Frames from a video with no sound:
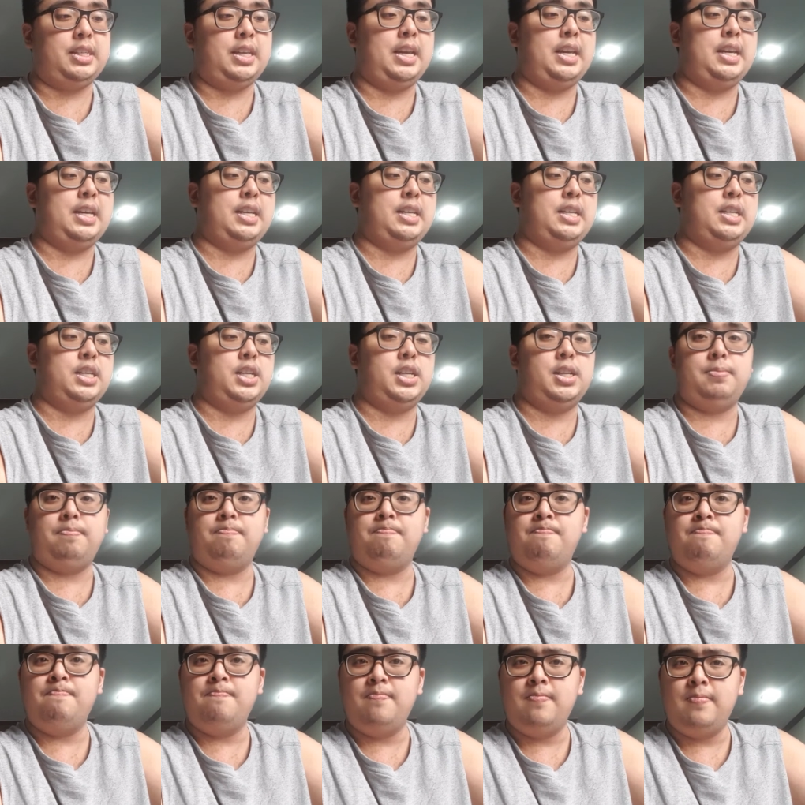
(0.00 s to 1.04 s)
And
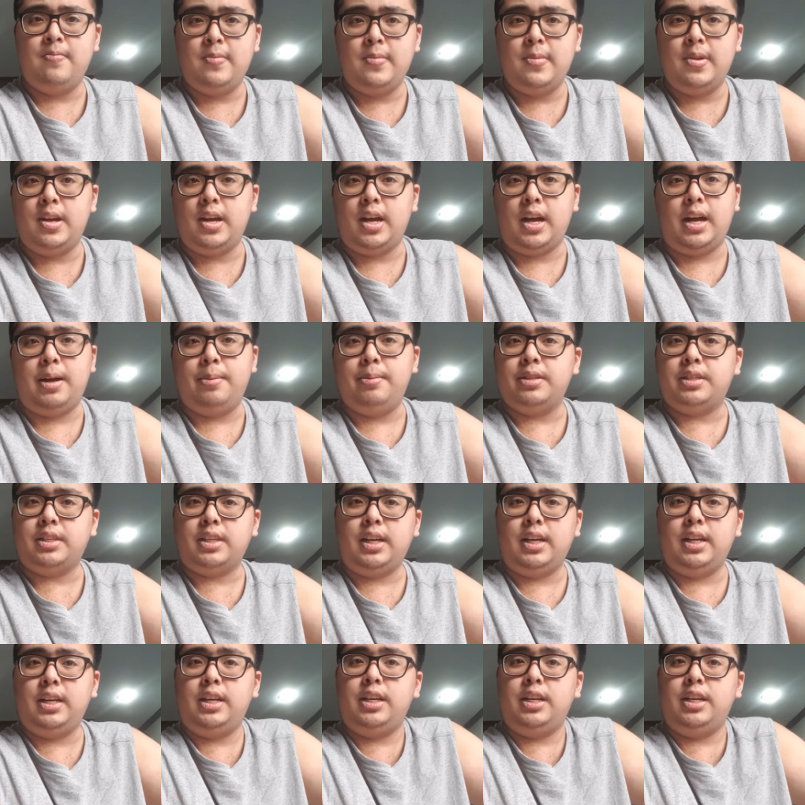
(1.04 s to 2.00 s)
um, I must say,